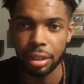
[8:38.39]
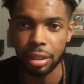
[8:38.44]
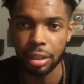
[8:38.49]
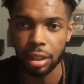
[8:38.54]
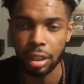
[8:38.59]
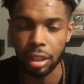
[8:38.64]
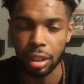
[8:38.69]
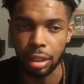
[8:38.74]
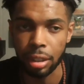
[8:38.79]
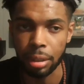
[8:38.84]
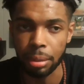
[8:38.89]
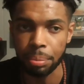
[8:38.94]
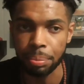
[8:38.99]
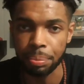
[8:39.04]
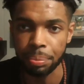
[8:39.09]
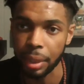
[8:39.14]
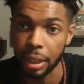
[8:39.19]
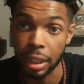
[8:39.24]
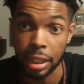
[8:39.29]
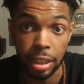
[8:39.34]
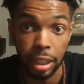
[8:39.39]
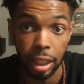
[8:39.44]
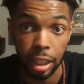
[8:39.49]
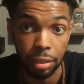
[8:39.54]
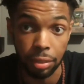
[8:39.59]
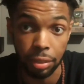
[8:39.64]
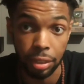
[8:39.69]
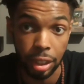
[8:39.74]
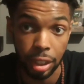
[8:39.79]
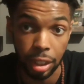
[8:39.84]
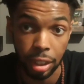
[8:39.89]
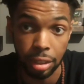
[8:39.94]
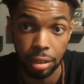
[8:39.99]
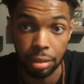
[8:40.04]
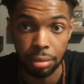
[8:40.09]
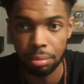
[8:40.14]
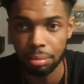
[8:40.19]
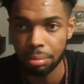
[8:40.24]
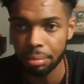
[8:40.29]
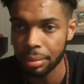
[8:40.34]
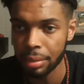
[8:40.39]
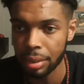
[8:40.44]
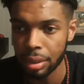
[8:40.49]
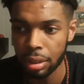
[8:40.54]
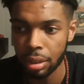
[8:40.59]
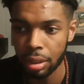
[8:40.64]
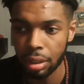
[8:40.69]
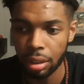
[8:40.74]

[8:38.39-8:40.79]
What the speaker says: and it's not even done.